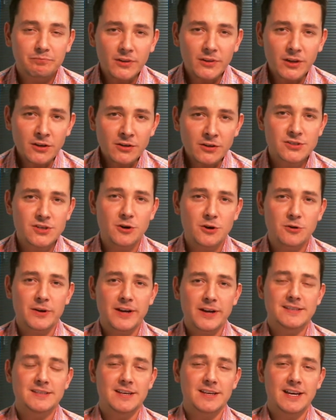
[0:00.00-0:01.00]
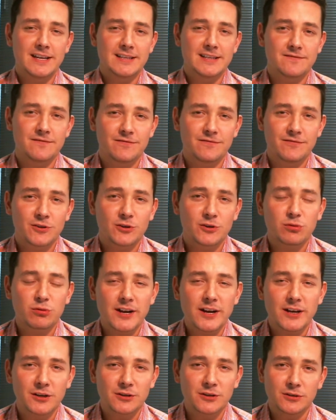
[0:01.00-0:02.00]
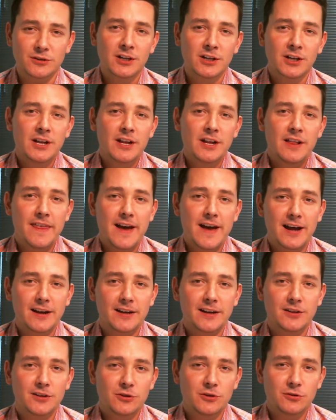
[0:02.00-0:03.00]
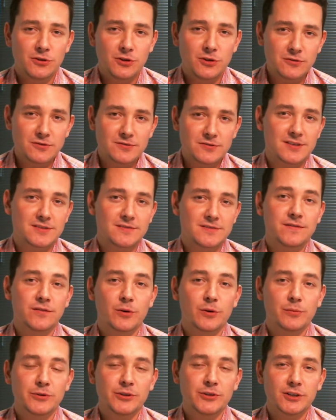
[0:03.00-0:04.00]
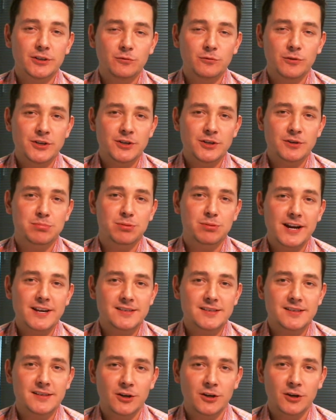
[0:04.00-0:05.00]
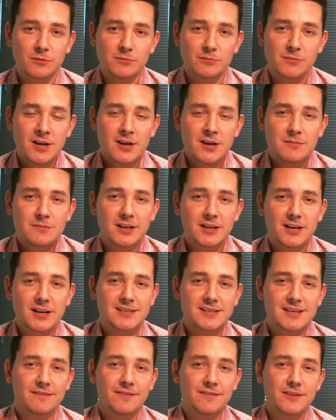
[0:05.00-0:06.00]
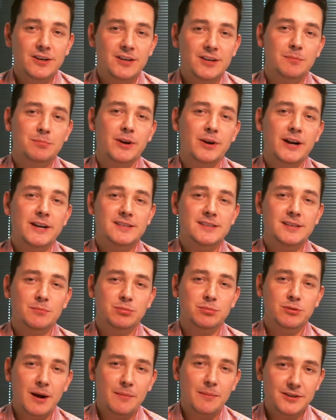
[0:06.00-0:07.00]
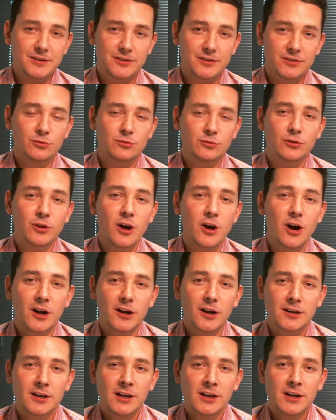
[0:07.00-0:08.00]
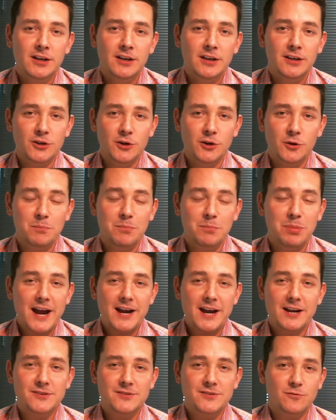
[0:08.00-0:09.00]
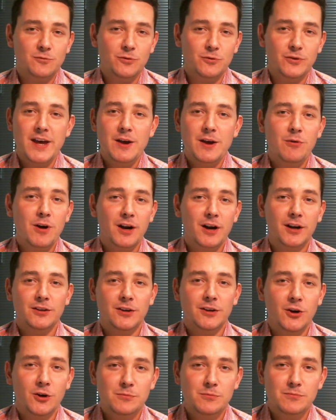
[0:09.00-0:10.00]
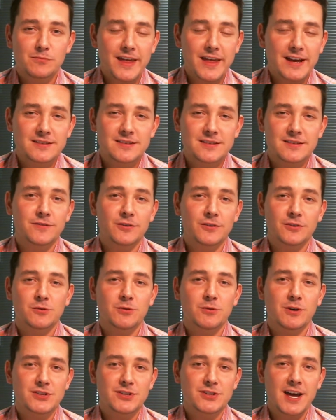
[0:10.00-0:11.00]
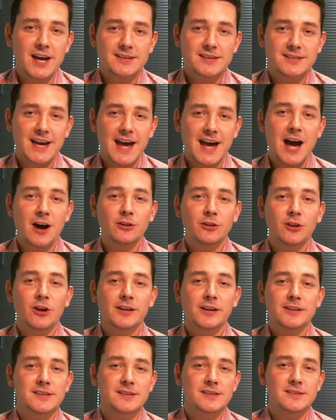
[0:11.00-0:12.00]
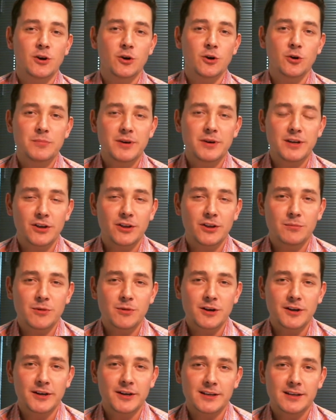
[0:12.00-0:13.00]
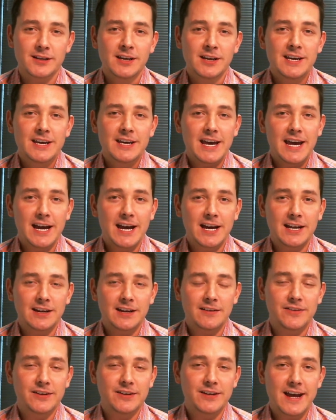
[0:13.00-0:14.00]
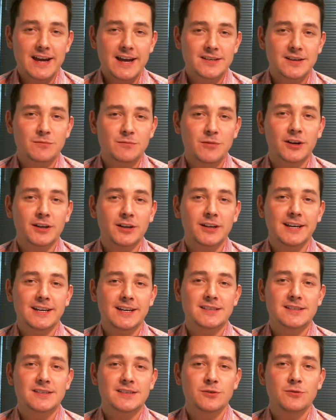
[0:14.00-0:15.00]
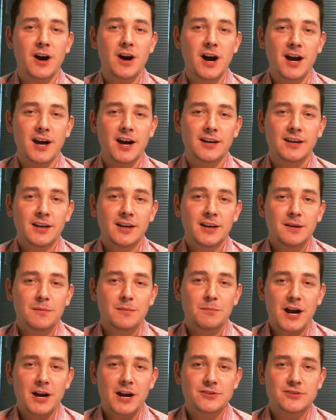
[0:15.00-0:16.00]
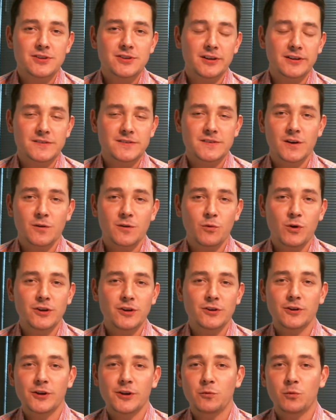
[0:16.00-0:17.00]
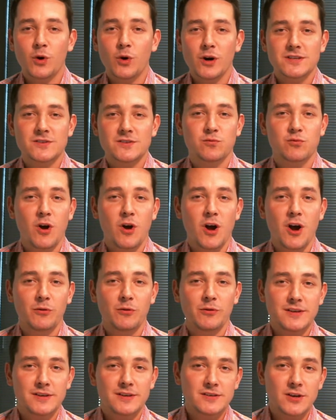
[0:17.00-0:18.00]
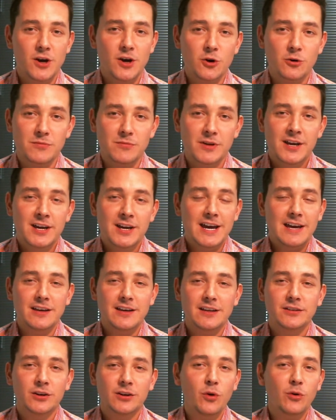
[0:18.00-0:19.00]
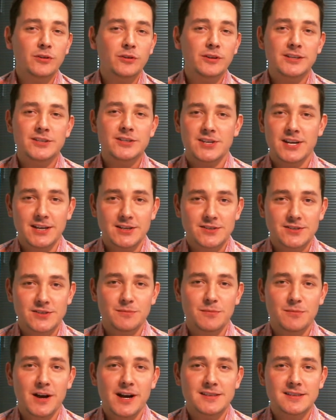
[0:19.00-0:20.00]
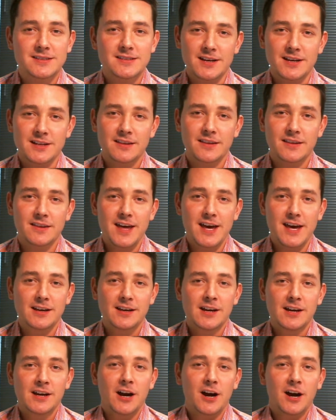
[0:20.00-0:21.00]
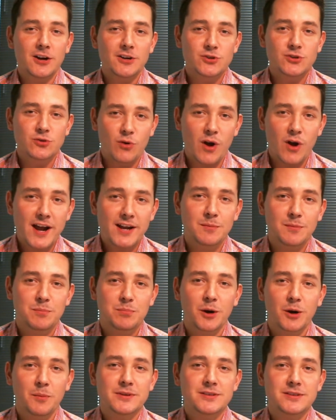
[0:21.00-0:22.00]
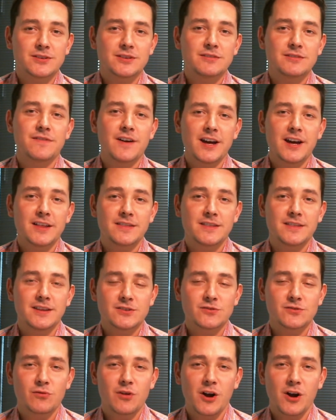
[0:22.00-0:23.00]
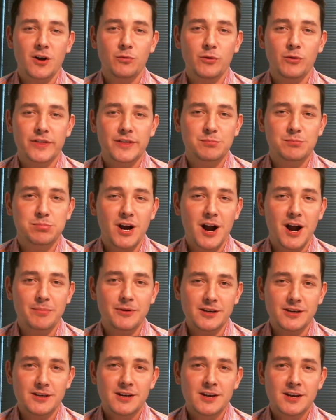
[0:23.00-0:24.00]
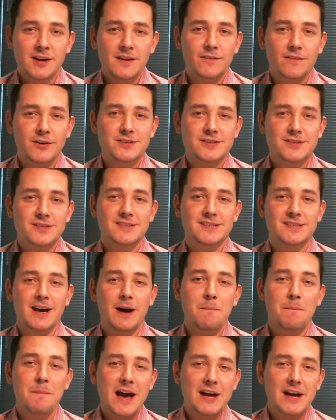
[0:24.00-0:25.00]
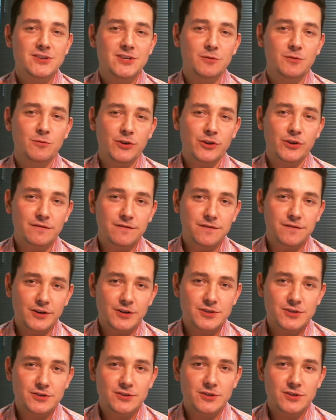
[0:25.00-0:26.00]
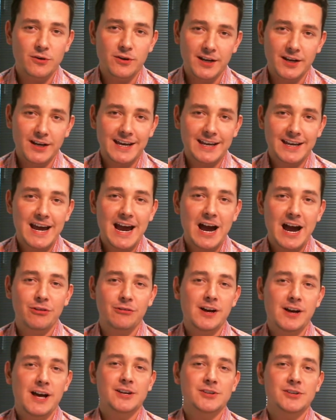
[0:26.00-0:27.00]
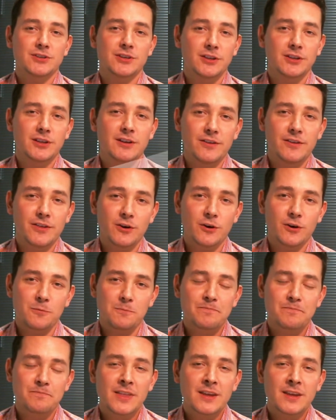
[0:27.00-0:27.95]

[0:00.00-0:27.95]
So it's it's critical that you use this formula when you're pricing a home because if you end up pricing a property too long, you know, buyers, when they walk into home, that's the first question they ask. How long has this home been on the market? And if the days on market gets too high, buyers are going to start wondering, what's wrong with this home? And they totally change their mindset. They are trying to purposely find things wrong with the property versus imagining where their furniture is going and how they'll actually live in the home.